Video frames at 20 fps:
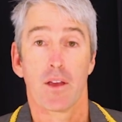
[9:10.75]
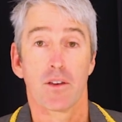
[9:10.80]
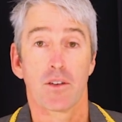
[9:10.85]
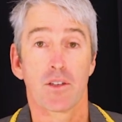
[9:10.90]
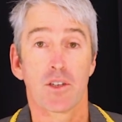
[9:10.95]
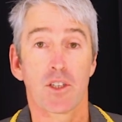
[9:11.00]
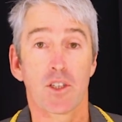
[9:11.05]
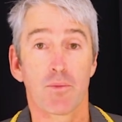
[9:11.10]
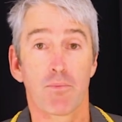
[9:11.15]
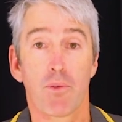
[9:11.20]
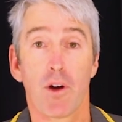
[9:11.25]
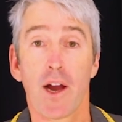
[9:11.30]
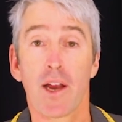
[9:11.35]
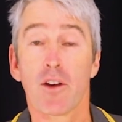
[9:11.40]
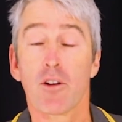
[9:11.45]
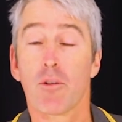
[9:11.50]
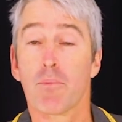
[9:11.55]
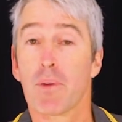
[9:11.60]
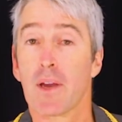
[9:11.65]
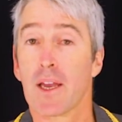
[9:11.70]

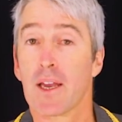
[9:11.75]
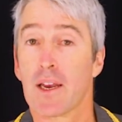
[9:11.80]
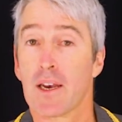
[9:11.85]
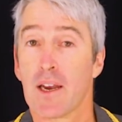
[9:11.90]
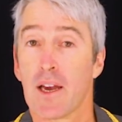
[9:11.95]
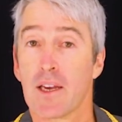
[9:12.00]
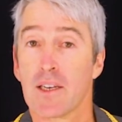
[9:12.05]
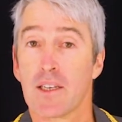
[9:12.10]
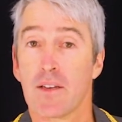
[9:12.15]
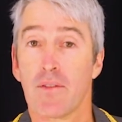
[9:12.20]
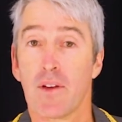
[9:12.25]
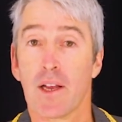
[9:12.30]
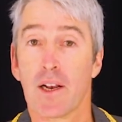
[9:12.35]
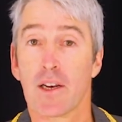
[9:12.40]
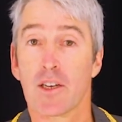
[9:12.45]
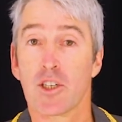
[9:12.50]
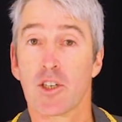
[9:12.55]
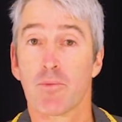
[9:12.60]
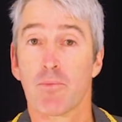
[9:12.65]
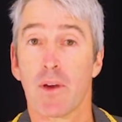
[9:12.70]
Despite not being a native
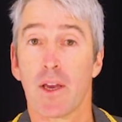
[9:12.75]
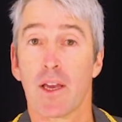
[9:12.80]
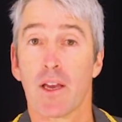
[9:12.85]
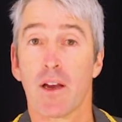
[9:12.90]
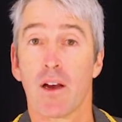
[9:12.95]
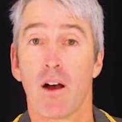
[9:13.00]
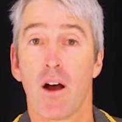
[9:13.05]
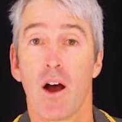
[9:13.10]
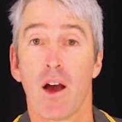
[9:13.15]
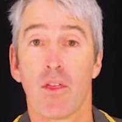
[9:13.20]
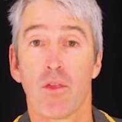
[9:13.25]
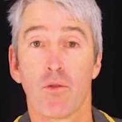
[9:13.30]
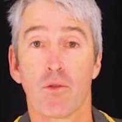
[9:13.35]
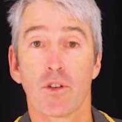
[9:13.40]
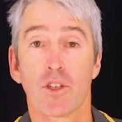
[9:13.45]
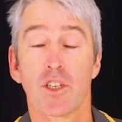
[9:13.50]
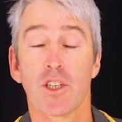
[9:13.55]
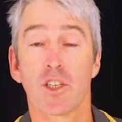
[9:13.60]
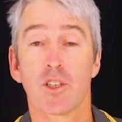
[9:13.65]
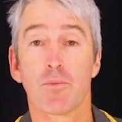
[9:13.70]
English speaker, I
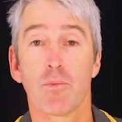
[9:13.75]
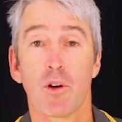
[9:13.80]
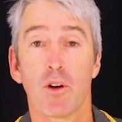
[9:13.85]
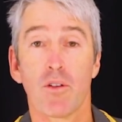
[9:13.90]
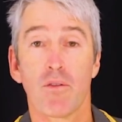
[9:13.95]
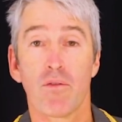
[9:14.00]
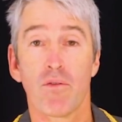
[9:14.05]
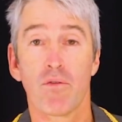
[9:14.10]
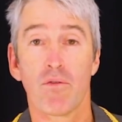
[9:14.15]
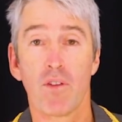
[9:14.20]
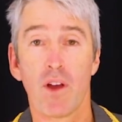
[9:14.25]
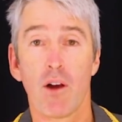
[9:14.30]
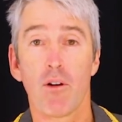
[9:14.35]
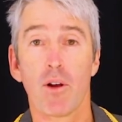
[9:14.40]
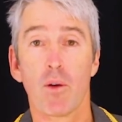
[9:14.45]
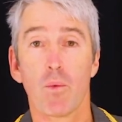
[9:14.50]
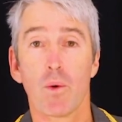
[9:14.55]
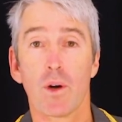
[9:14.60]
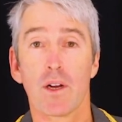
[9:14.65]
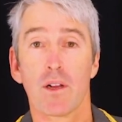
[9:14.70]
thought she spoke
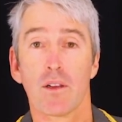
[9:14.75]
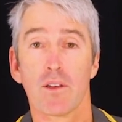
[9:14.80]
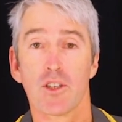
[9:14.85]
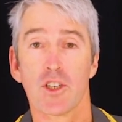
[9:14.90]
very well.